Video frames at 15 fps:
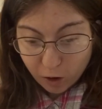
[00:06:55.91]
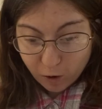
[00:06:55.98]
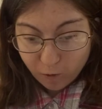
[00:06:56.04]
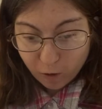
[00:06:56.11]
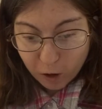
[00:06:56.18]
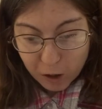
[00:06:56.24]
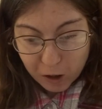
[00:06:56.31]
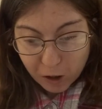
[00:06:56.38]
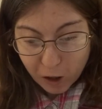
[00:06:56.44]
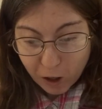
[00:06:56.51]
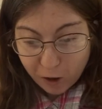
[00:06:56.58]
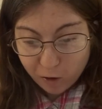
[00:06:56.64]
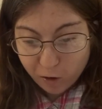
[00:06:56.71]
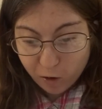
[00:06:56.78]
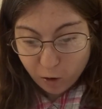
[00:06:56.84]
of their
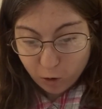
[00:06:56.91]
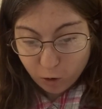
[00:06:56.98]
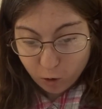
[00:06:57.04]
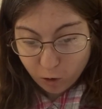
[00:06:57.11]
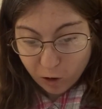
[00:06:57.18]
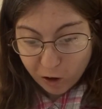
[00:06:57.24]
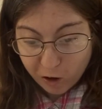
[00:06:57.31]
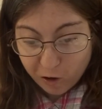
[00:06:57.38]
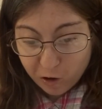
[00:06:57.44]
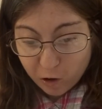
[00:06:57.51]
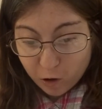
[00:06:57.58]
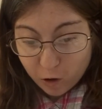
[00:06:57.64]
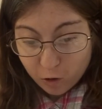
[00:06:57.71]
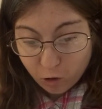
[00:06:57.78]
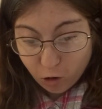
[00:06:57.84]
cases are donated
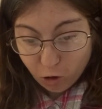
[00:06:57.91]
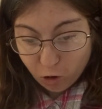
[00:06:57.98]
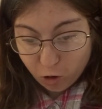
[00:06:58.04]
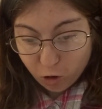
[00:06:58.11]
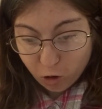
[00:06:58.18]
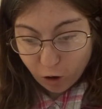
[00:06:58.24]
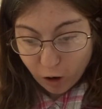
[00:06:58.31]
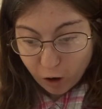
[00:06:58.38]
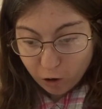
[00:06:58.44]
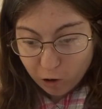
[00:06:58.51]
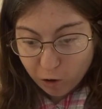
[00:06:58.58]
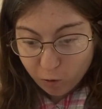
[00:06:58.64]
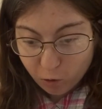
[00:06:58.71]
to a charity,